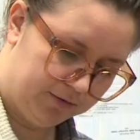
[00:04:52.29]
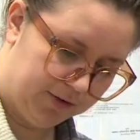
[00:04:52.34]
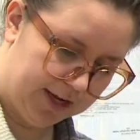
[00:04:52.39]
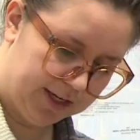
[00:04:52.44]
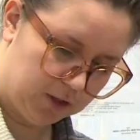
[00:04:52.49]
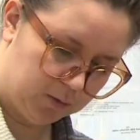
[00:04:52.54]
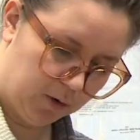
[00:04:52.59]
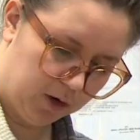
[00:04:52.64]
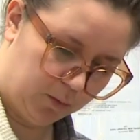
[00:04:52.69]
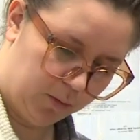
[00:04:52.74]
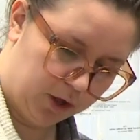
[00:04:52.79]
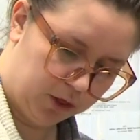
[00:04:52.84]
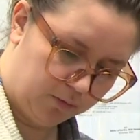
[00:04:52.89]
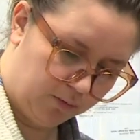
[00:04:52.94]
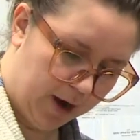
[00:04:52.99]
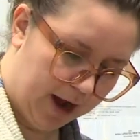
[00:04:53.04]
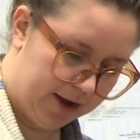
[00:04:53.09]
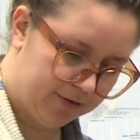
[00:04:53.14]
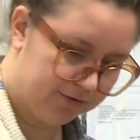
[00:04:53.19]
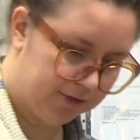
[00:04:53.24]
face one with
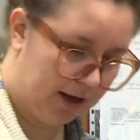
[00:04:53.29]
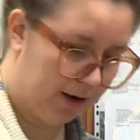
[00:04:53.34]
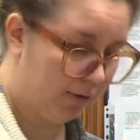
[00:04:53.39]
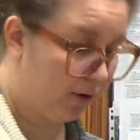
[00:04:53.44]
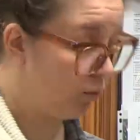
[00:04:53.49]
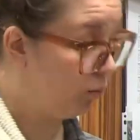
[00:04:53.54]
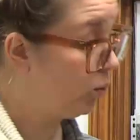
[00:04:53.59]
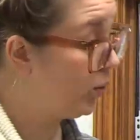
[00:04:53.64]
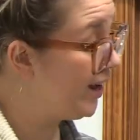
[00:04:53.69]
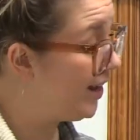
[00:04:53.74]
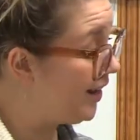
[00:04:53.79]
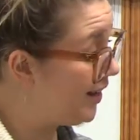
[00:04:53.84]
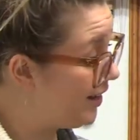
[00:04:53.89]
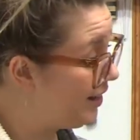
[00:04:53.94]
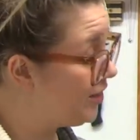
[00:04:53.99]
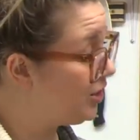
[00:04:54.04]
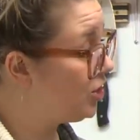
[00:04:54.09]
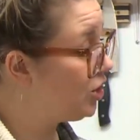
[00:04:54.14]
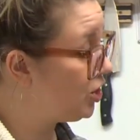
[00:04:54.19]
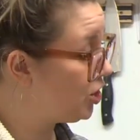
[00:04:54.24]
rye flour,
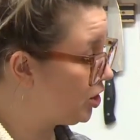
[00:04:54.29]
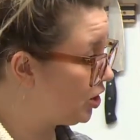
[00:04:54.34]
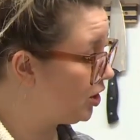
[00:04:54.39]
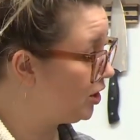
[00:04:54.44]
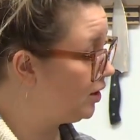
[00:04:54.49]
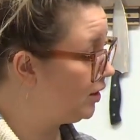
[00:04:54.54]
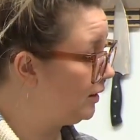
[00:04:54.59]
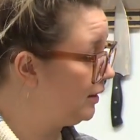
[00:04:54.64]
which